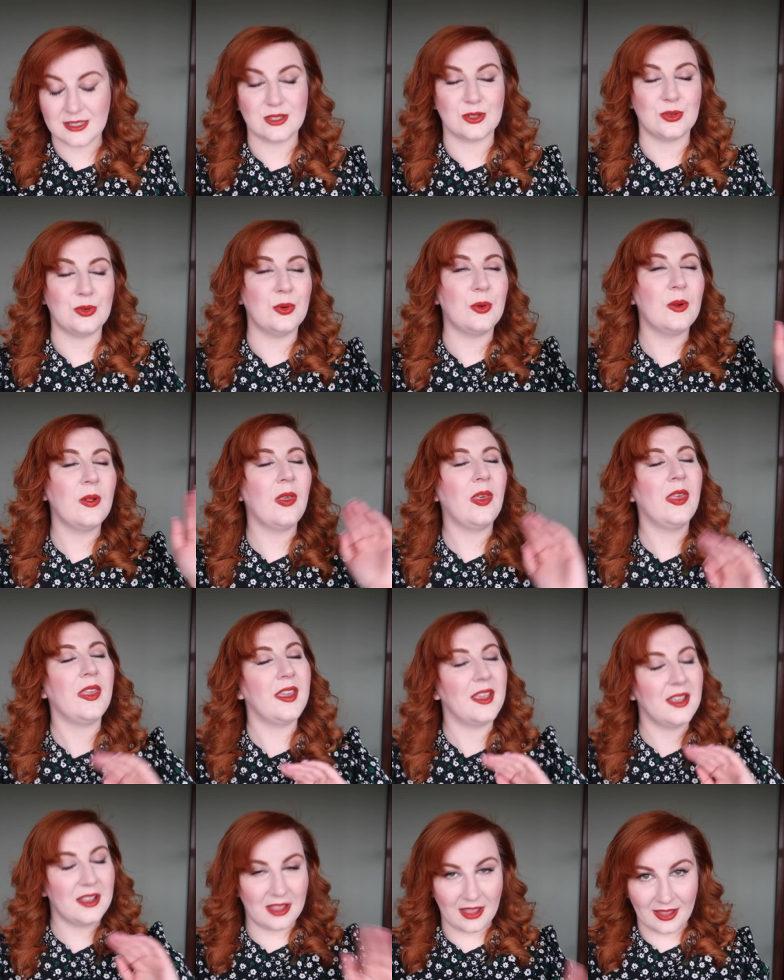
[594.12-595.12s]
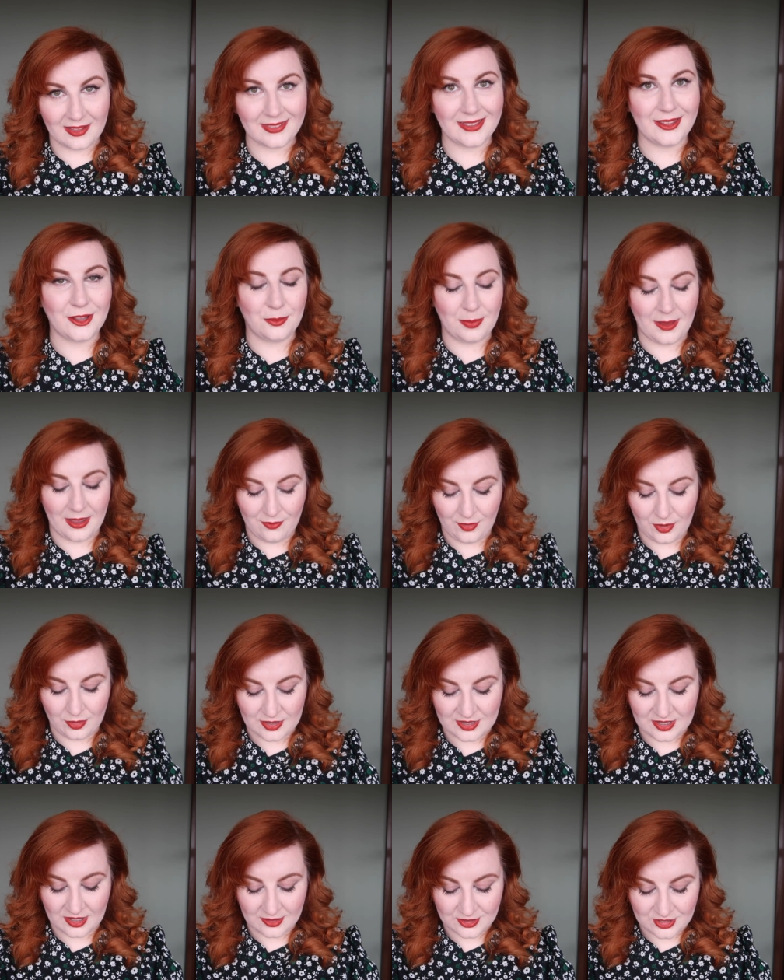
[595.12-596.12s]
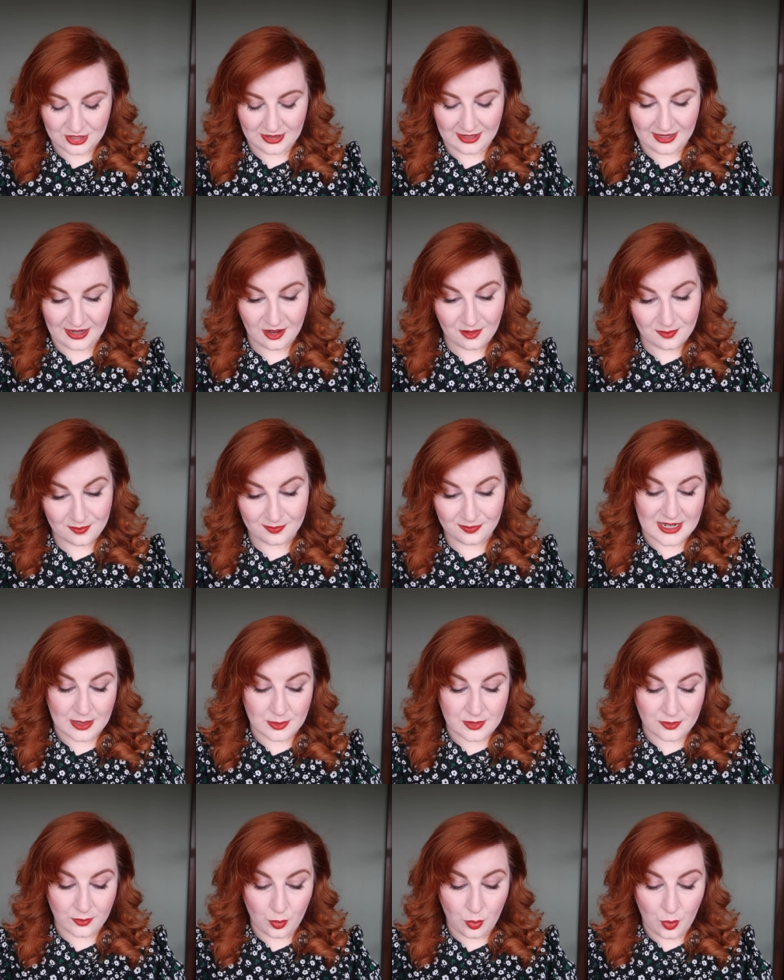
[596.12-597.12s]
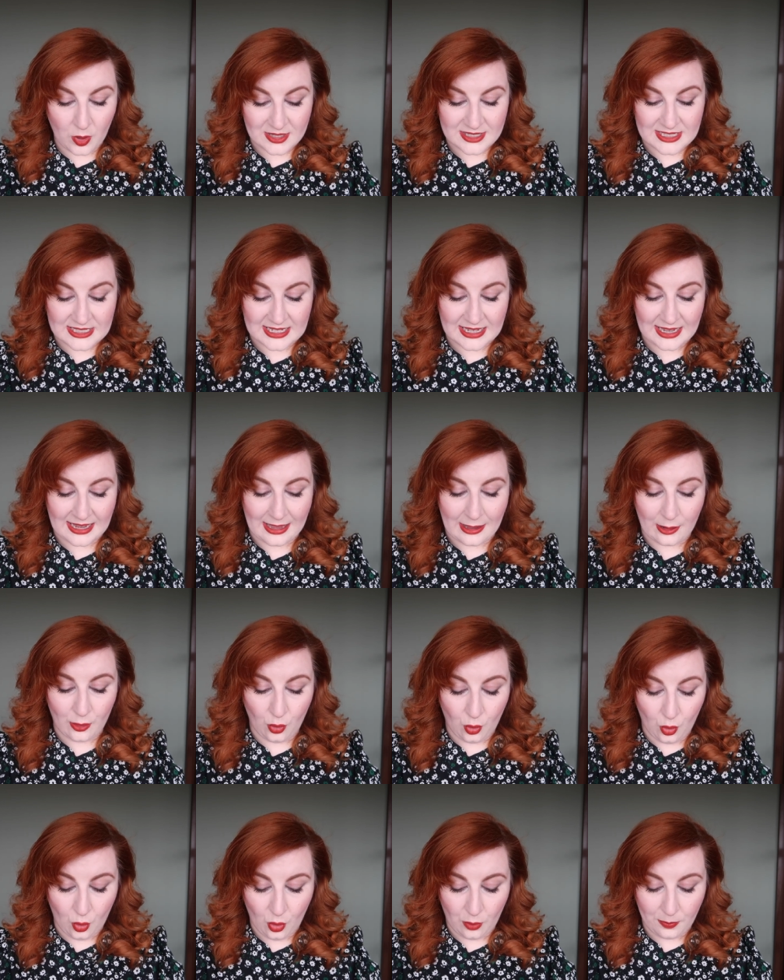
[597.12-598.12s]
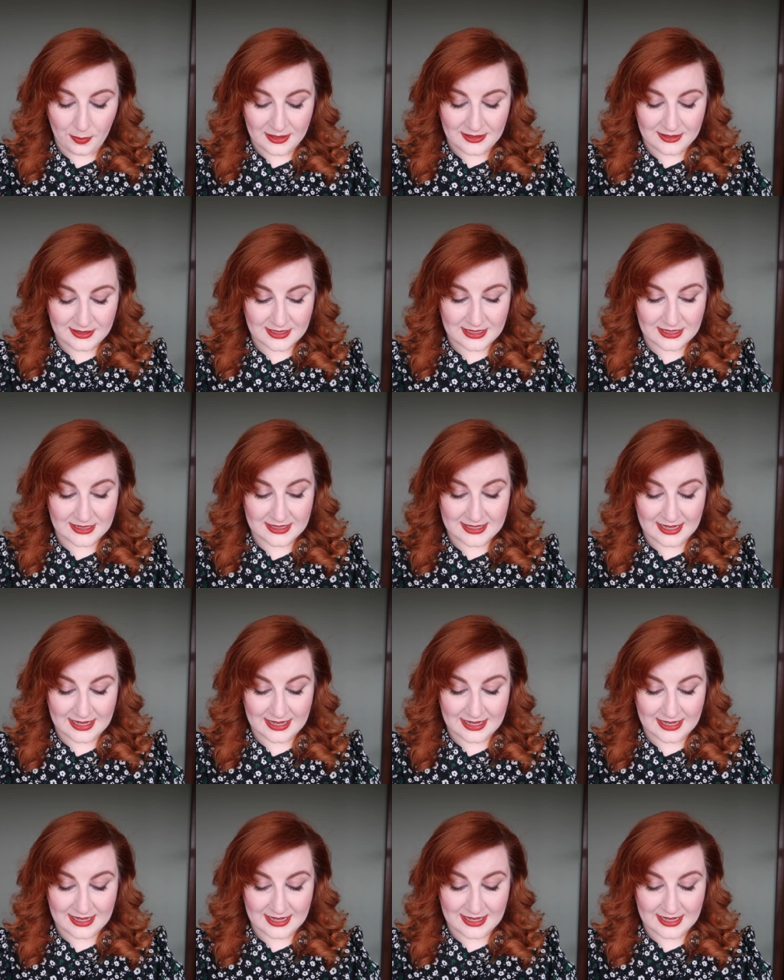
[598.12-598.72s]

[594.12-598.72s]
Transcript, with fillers: So a little bit of a reduction there. In terms of quantity, it opened at